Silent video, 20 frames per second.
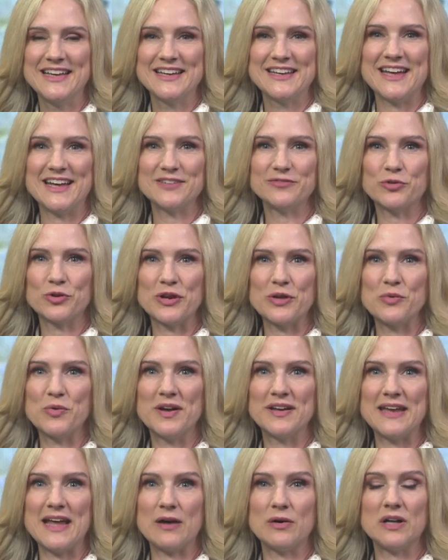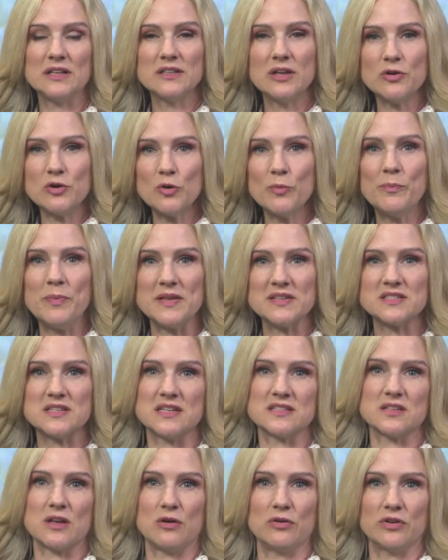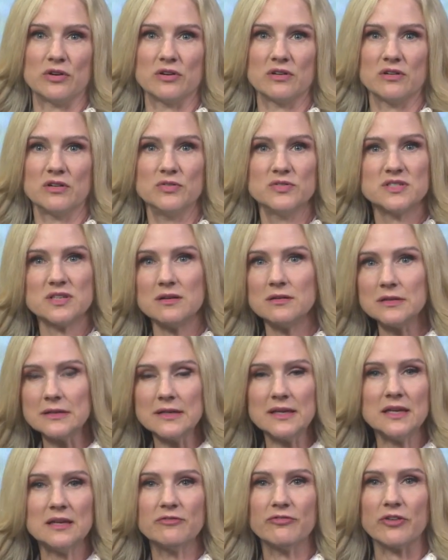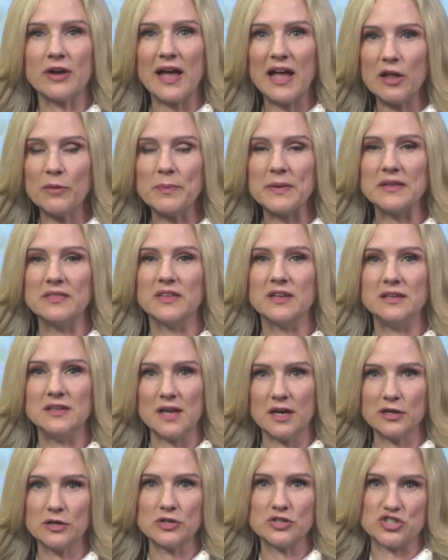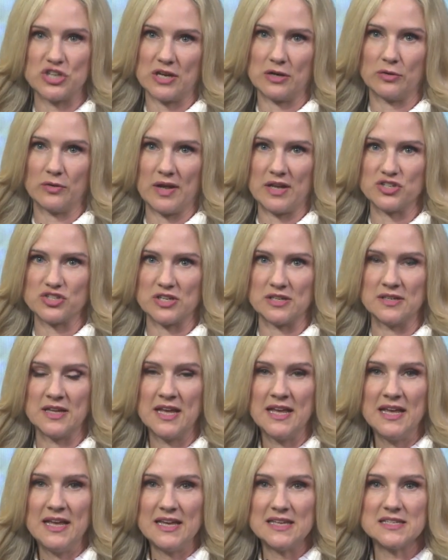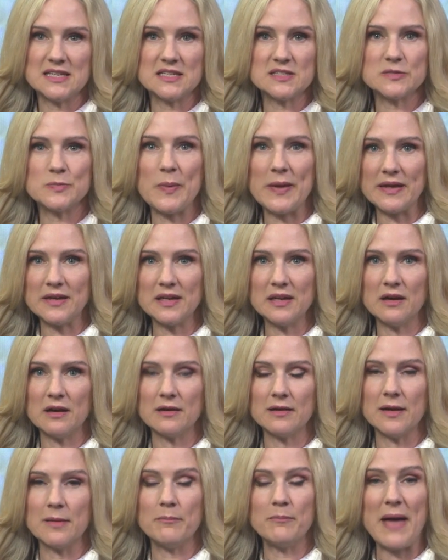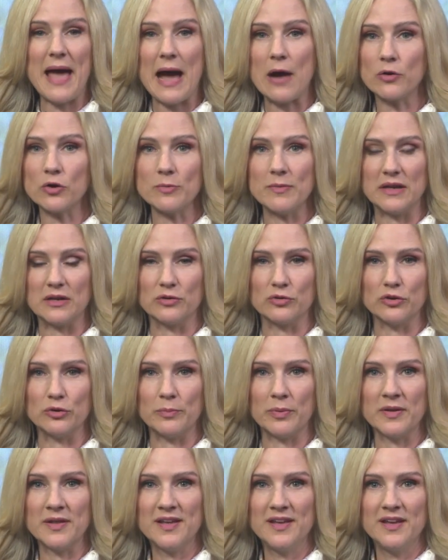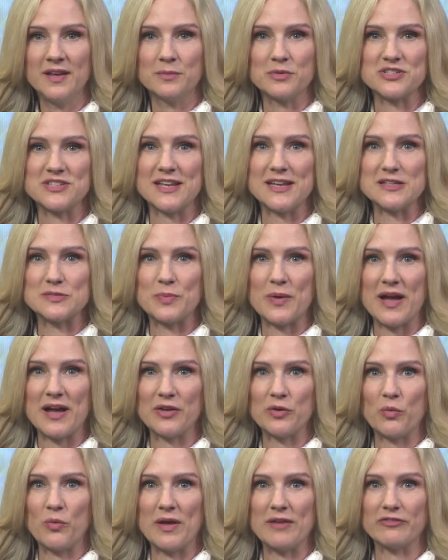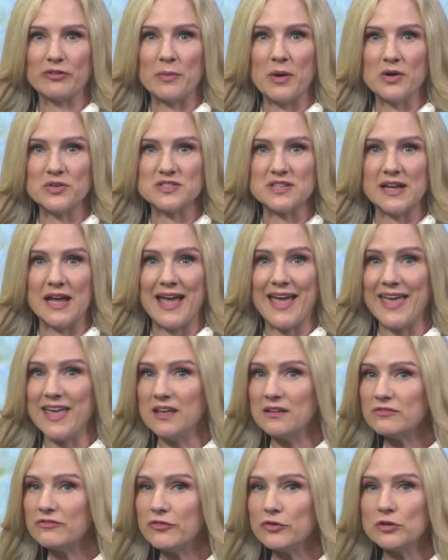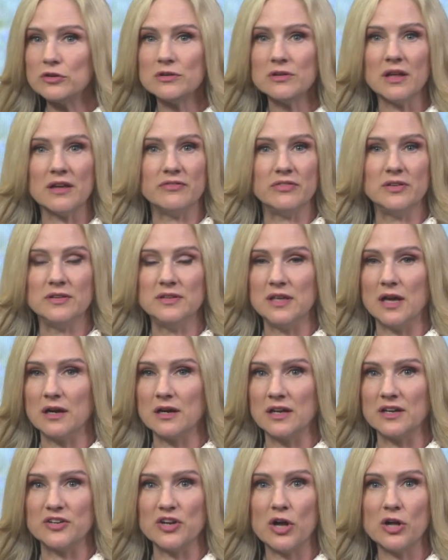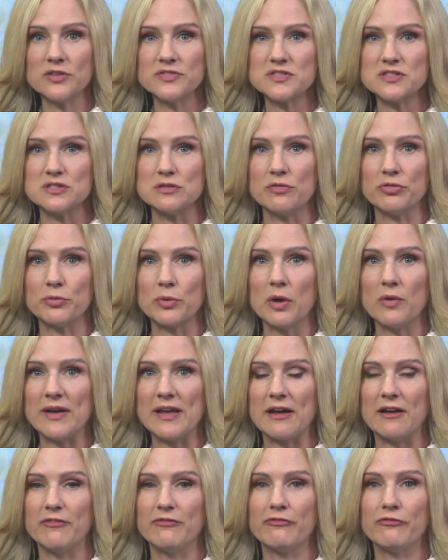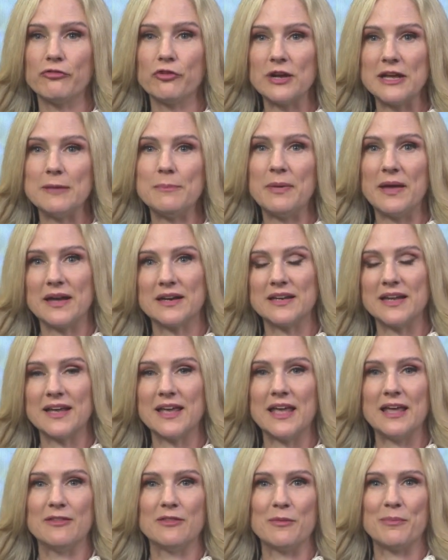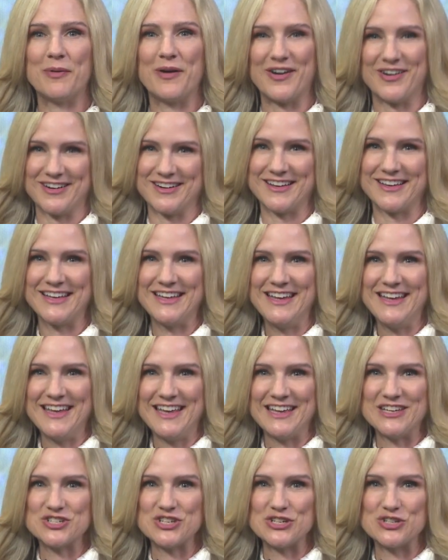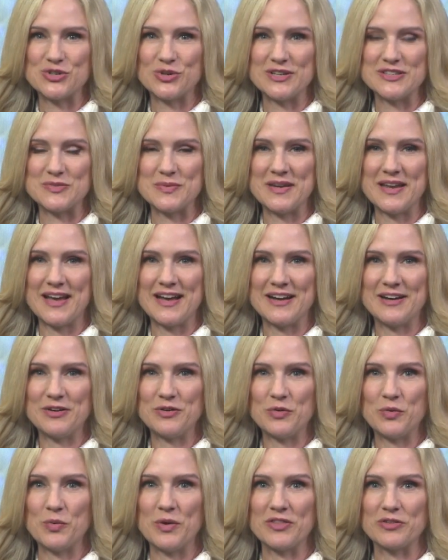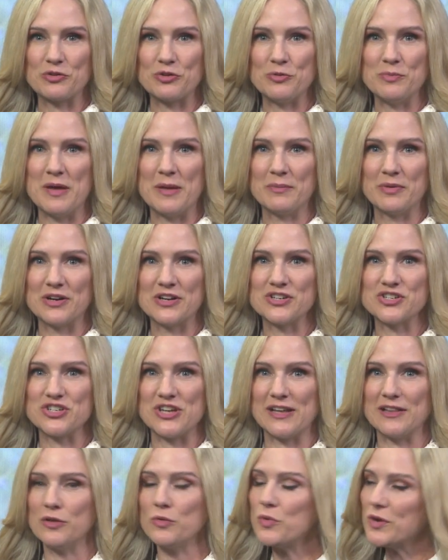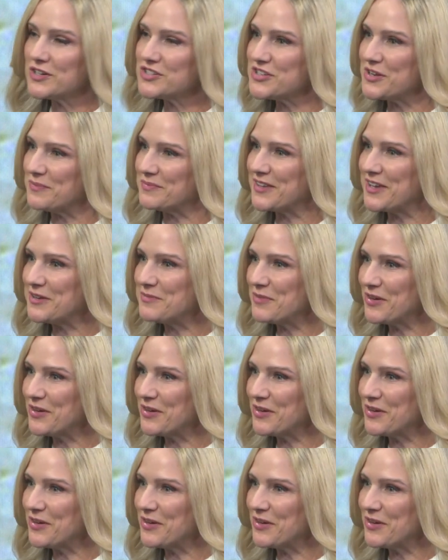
941 now, a local business owner who saw a need for helping the younger generation is expanding her empowerment group. Mercedes Brown went from hosting a handful of young adults to throwing a free picnic in the park. And she joins me now with group member Shayla Warsham. Good